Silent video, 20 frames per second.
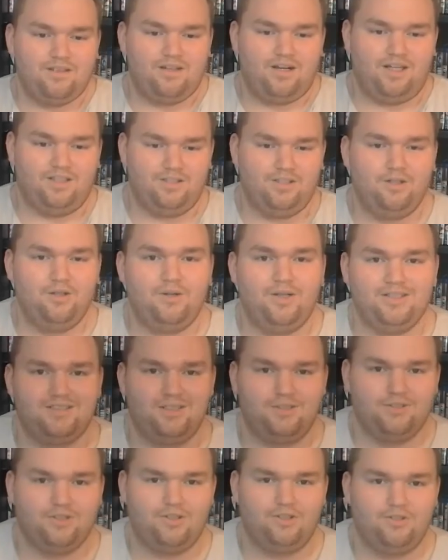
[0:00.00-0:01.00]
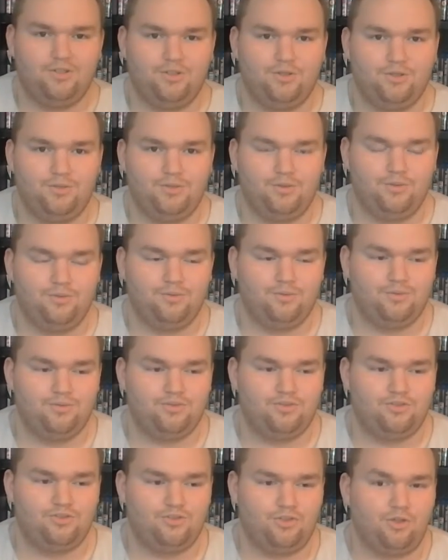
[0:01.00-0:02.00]
I know I said I was going to do
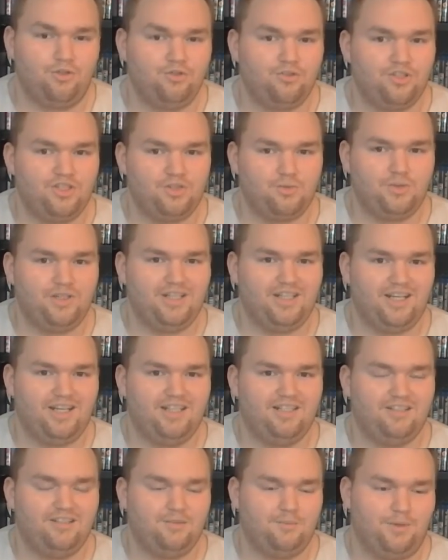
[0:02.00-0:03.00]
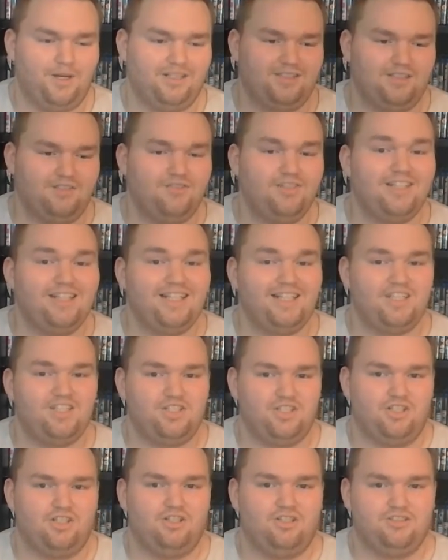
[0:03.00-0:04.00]
sooner this weekend, but I didn't really get a
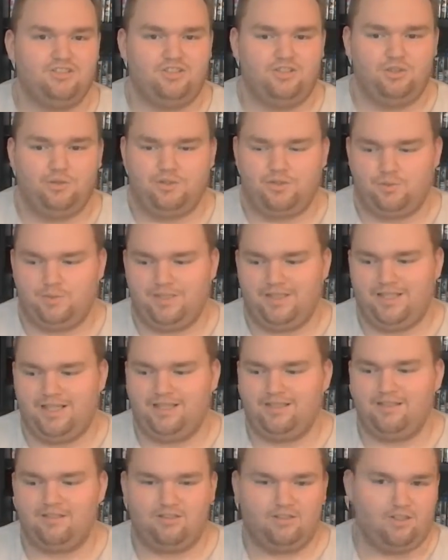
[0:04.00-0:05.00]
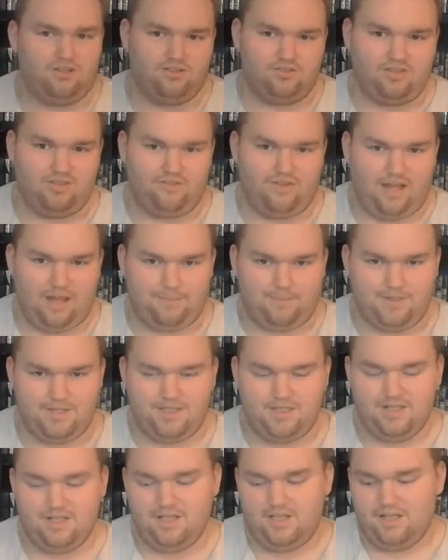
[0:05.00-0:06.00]
chance to do it this weekend as a lot of stuff
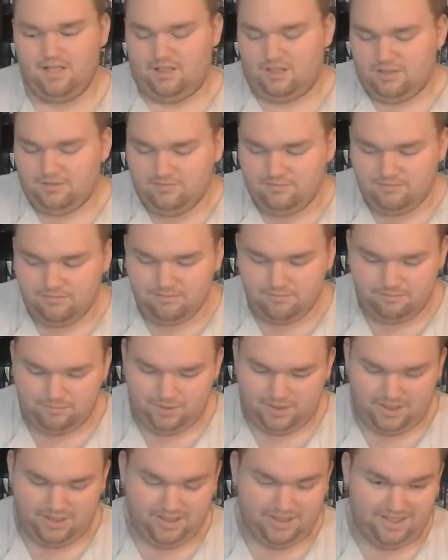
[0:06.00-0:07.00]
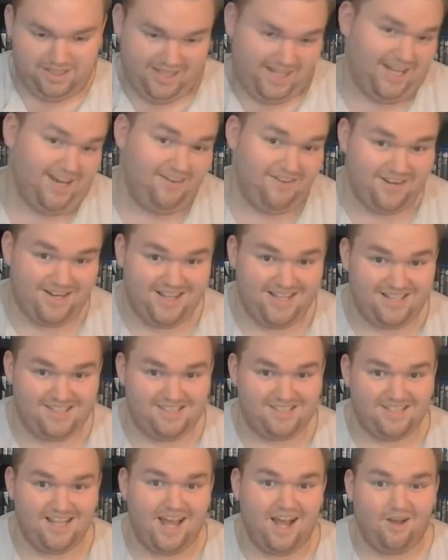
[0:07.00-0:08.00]
happened. But here it
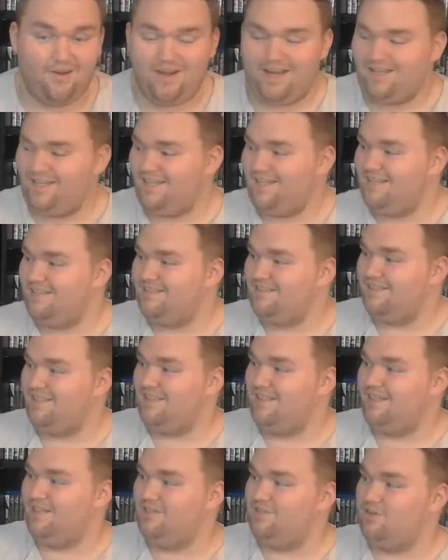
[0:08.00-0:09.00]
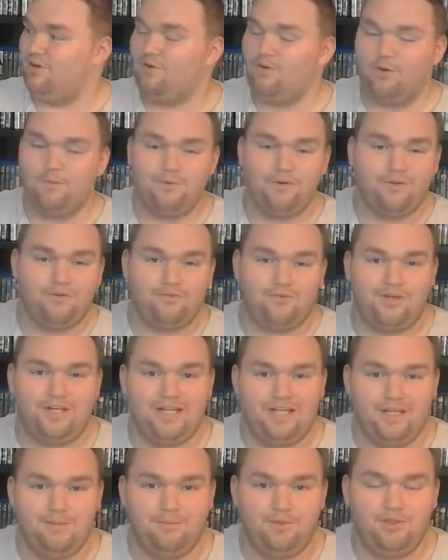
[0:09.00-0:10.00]
is now, and it is the Jungle Book
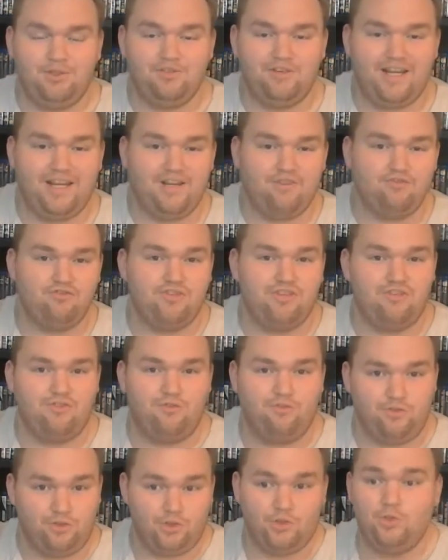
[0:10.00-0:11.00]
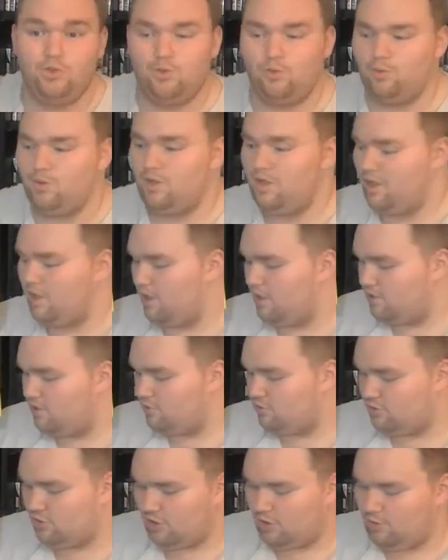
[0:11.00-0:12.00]
3D Blu-ray review.
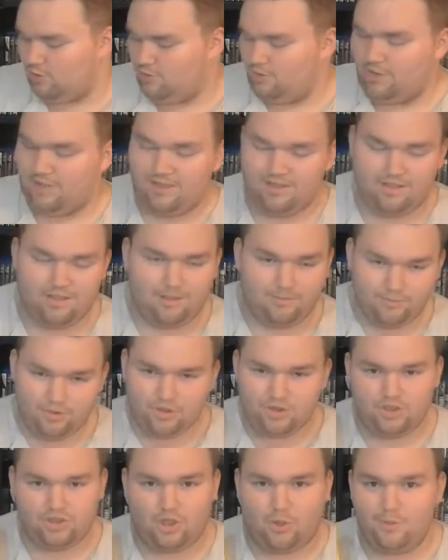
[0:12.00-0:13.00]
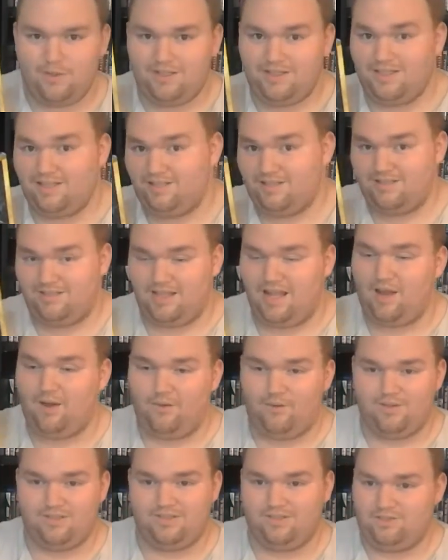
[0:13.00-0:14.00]
So, I'm just showing this
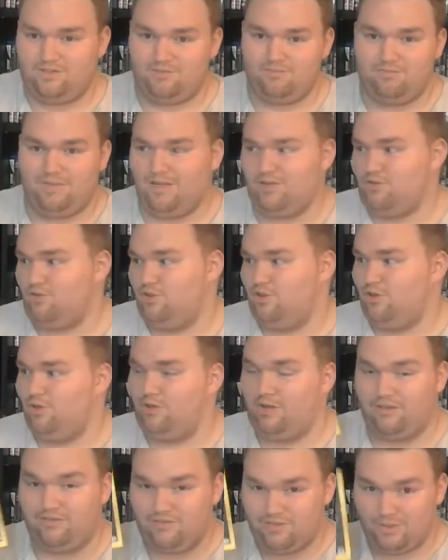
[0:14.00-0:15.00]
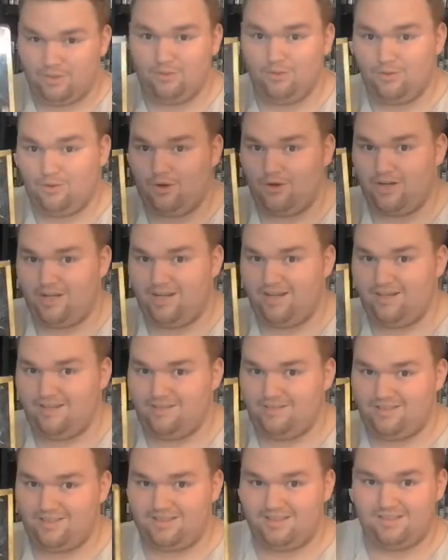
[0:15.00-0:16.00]
now as to make sure you know that I've still got it.
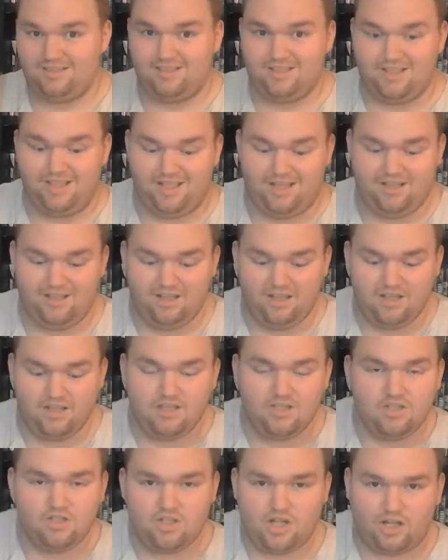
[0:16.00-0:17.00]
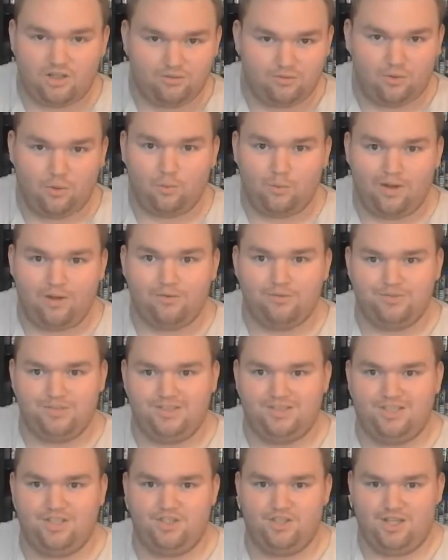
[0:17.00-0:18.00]
This is the shelf or wealth
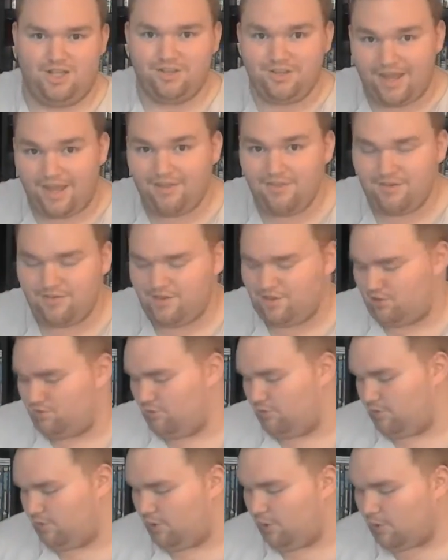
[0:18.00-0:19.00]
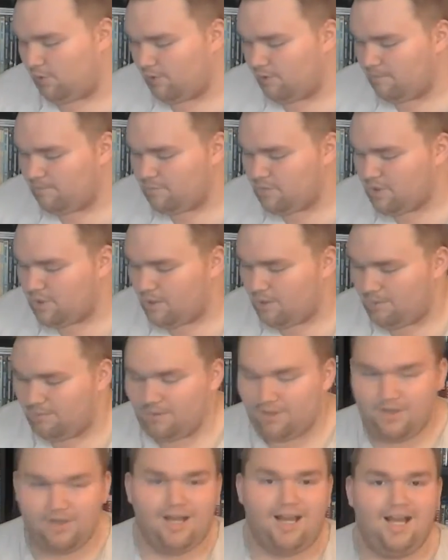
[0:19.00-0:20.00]
decision at the end of this review.
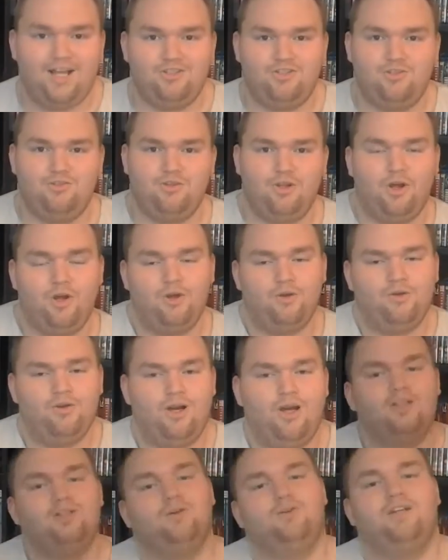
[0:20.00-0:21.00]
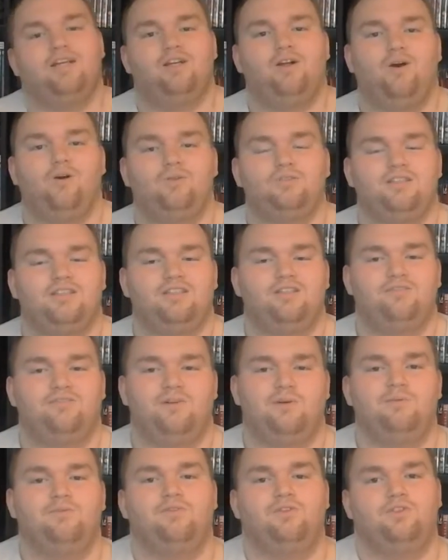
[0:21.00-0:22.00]
But as you know, I don't like holding the
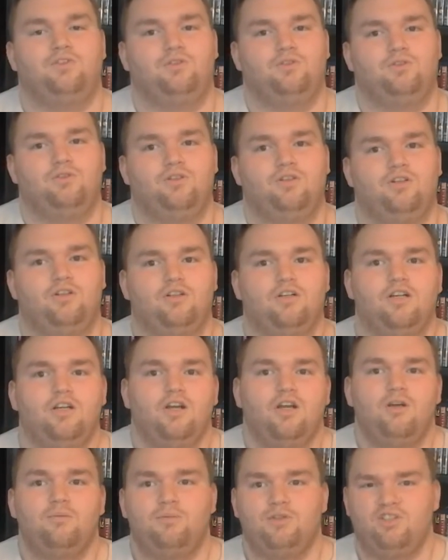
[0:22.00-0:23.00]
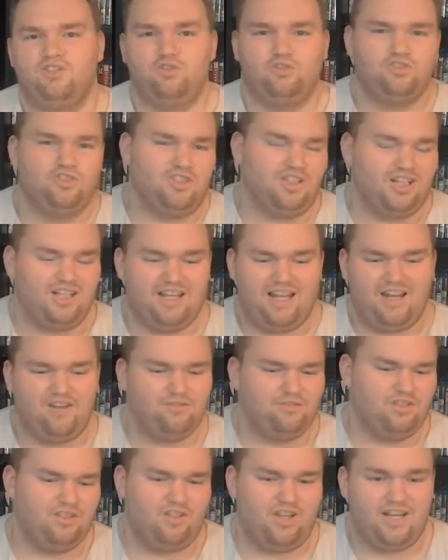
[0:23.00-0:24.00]
films for too long because also the
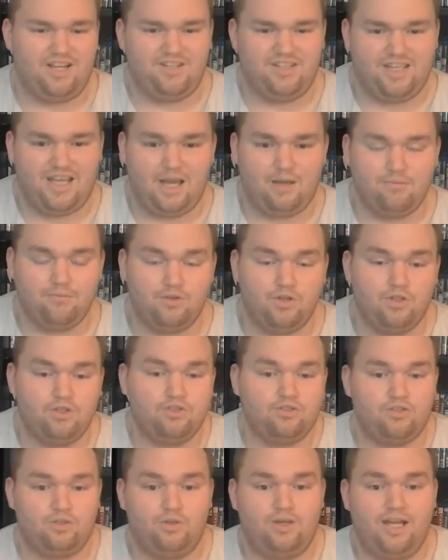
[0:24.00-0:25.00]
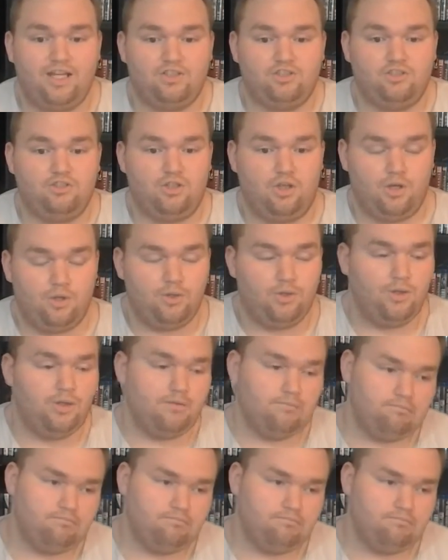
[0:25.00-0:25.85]
glare from the light of the camera. So as you know,